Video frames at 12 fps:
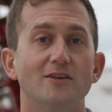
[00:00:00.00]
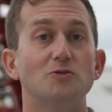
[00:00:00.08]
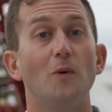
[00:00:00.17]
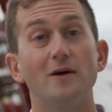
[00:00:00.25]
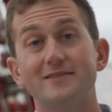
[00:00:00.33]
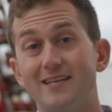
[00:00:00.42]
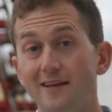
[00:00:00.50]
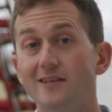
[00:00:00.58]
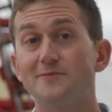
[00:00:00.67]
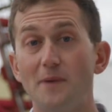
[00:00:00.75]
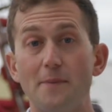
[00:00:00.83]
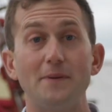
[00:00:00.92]
So while
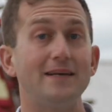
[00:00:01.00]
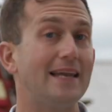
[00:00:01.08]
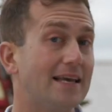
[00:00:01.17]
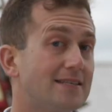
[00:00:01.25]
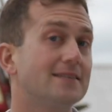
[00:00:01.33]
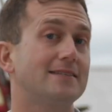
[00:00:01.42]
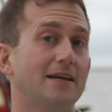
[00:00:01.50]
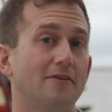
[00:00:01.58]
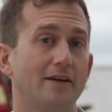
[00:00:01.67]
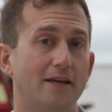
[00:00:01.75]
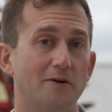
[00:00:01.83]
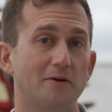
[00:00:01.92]
tillage might be
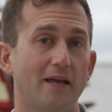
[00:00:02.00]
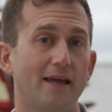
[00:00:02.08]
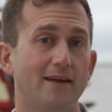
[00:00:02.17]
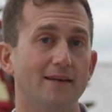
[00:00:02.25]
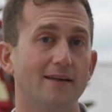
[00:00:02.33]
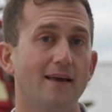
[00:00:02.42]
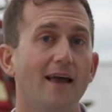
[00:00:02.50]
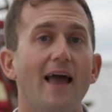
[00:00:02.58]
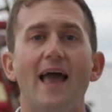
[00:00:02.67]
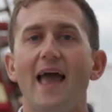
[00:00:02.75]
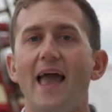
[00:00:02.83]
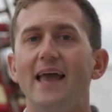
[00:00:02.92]
necessary in organic,
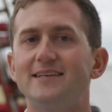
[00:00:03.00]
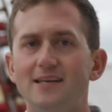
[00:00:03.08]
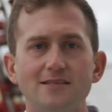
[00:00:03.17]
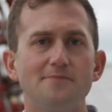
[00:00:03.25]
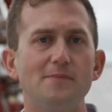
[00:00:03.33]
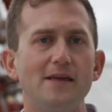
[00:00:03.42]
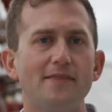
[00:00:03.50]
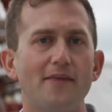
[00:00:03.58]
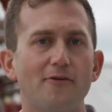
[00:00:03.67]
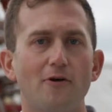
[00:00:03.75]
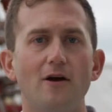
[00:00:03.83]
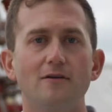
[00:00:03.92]
it doesn't mean that
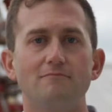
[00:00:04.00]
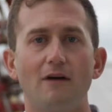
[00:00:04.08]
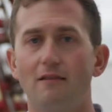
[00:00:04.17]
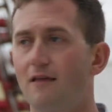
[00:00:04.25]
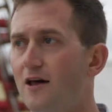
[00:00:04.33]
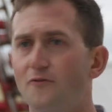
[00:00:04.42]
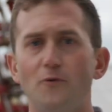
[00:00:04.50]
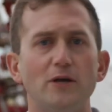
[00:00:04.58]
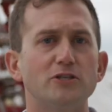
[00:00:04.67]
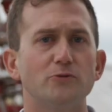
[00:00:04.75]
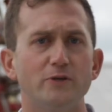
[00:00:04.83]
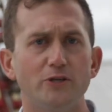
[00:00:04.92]
there aren't a lot of
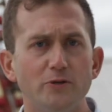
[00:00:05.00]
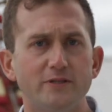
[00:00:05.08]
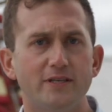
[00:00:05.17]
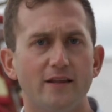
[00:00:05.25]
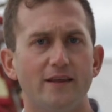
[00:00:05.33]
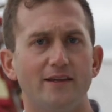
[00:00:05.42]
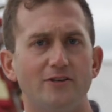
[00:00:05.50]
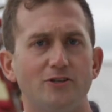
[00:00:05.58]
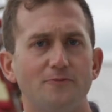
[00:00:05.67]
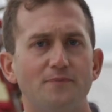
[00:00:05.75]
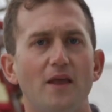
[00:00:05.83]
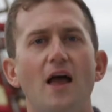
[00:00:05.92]
ways to reduce tillage.
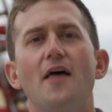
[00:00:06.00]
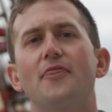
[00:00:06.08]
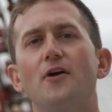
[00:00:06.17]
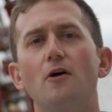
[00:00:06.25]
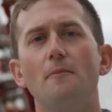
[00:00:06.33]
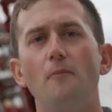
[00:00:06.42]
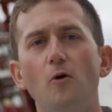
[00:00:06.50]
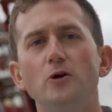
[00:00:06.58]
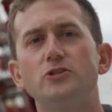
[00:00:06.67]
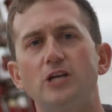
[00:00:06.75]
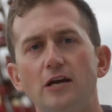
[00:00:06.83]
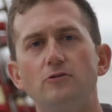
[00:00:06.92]
There are more
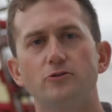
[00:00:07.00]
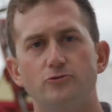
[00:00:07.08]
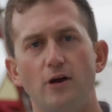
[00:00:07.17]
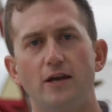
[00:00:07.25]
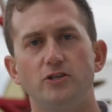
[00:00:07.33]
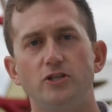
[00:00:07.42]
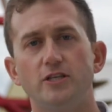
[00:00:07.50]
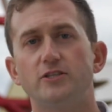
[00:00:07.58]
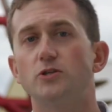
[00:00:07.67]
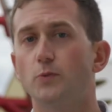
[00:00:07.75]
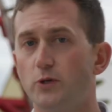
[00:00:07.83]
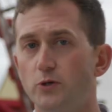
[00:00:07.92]
general strategies
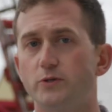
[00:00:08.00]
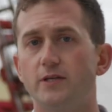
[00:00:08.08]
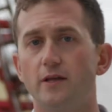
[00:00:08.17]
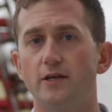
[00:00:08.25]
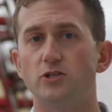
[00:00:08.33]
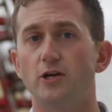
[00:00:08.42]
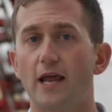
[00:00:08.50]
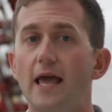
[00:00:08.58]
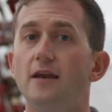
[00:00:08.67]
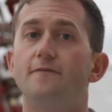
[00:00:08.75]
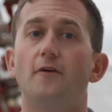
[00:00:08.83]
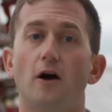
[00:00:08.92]
to reduce tillage on
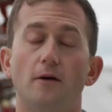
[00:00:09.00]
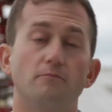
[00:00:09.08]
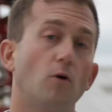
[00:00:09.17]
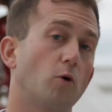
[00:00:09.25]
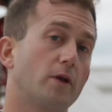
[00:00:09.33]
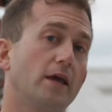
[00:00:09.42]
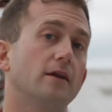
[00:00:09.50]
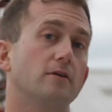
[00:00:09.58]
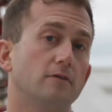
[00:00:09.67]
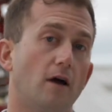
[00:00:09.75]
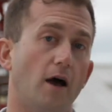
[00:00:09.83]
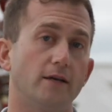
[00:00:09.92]
any farm, organic
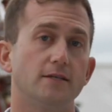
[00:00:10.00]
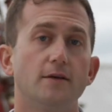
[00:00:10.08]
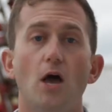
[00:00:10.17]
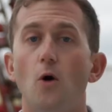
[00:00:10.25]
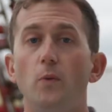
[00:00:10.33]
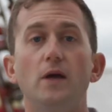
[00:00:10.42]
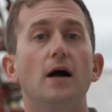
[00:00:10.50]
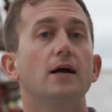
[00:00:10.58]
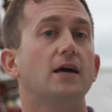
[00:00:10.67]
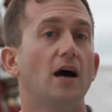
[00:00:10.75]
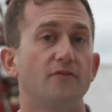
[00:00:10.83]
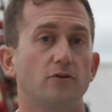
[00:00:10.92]
or not. We
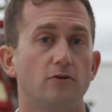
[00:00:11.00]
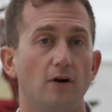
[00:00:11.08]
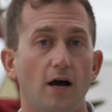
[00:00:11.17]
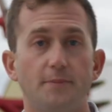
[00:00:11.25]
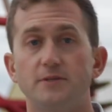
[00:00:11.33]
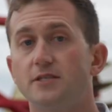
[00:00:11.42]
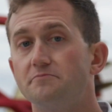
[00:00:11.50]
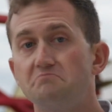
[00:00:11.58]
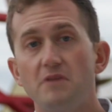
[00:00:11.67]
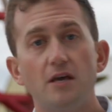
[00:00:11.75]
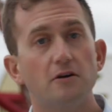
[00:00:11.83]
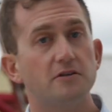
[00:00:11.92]
got cover crops,
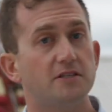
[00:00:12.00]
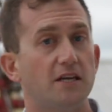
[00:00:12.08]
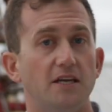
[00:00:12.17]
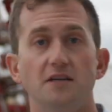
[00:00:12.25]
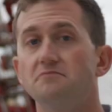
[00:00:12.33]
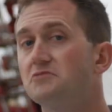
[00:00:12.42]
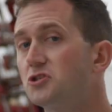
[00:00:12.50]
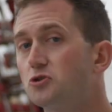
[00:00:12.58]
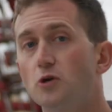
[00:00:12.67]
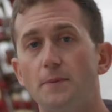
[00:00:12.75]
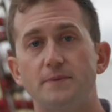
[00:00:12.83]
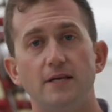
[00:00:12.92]
interseeding,
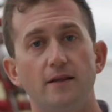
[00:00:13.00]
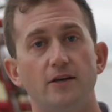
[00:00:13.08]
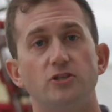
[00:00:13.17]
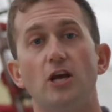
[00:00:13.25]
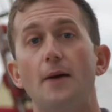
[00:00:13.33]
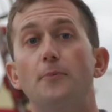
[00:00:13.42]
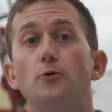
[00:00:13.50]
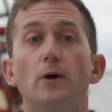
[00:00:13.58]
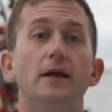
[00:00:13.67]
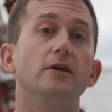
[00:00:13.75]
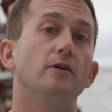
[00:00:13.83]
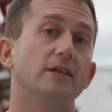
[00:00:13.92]
strip tillage, and
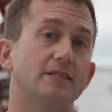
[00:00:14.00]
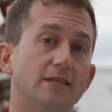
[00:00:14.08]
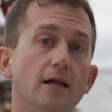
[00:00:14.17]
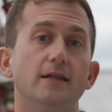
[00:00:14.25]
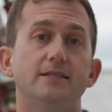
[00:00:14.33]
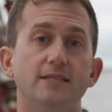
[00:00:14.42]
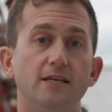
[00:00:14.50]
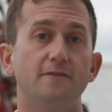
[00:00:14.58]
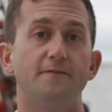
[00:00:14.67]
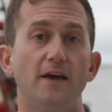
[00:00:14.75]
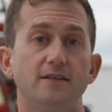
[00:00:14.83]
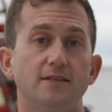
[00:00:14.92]
perennial and solid seeded
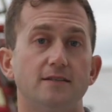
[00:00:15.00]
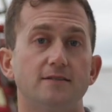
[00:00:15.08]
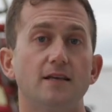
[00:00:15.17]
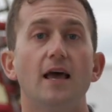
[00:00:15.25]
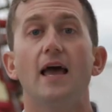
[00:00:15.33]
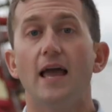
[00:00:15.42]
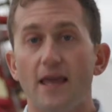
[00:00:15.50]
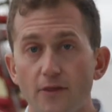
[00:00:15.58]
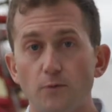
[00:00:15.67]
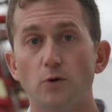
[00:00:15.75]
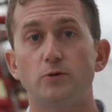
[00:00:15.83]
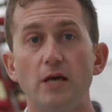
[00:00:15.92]
phases in
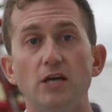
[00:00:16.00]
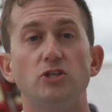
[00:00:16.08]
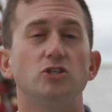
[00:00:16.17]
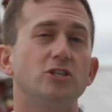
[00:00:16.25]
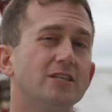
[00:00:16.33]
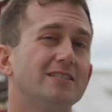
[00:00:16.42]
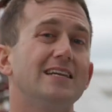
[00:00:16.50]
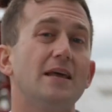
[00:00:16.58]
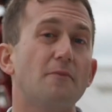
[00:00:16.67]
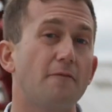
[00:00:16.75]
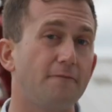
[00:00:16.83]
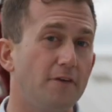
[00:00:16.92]
the rotation, just to
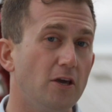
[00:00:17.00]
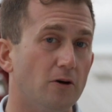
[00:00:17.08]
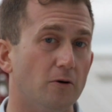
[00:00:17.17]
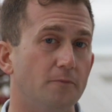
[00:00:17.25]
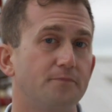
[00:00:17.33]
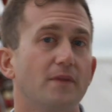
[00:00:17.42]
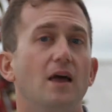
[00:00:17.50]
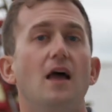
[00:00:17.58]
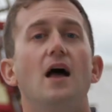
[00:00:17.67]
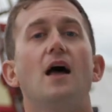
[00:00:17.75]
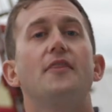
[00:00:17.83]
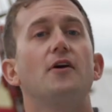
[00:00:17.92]
name a few.
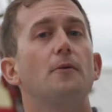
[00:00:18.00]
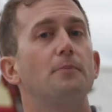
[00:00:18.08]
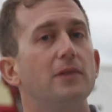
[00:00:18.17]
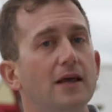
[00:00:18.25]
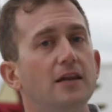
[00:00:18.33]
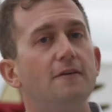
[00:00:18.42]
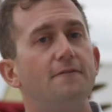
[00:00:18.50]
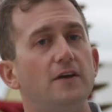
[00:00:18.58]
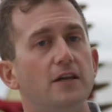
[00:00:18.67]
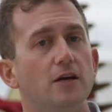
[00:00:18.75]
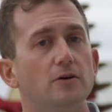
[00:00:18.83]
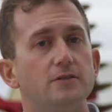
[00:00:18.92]
There are plenty of
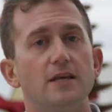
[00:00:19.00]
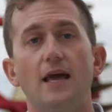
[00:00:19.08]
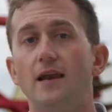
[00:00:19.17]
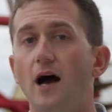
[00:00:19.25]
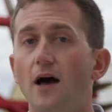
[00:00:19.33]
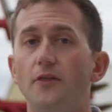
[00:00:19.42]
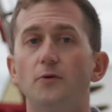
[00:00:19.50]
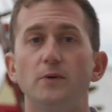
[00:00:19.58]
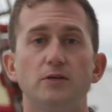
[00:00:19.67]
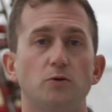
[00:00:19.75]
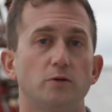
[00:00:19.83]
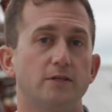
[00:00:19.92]
videos and other
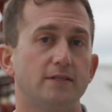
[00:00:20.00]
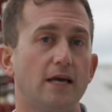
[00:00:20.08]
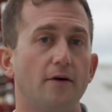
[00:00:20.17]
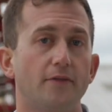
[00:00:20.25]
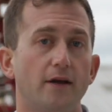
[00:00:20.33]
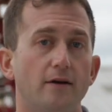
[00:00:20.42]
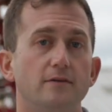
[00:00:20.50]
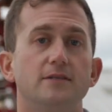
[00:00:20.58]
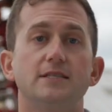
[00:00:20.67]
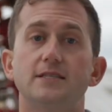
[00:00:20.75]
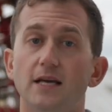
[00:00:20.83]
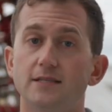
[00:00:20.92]
resources out there
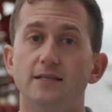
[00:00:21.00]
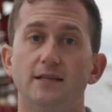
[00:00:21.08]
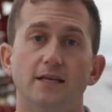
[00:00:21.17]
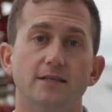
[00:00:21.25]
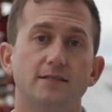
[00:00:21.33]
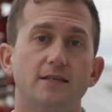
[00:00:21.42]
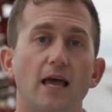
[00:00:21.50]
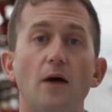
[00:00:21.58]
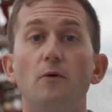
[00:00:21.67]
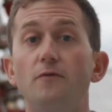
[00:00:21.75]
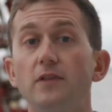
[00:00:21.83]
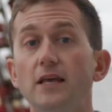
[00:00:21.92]
discussing these, and
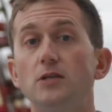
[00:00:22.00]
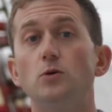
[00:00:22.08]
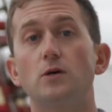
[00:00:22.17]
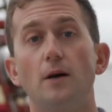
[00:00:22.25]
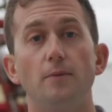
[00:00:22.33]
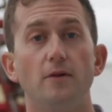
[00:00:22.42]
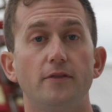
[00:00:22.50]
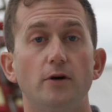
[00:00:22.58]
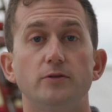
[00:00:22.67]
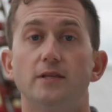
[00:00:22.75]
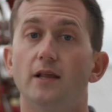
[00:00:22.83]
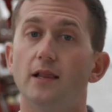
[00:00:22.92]
we've linked to a couple of
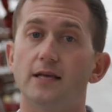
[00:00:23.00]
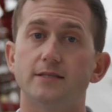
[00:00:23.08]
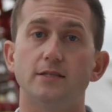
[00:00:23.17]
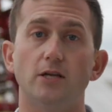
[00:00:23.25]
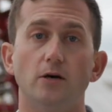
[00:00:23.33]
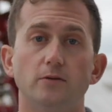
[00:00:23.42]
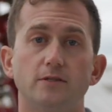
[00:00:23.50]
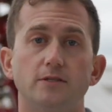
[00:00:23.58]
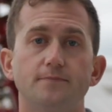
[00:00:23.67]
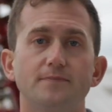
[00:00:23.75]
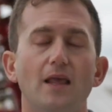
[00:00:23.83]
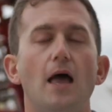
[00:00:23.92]
those in the lesson notes.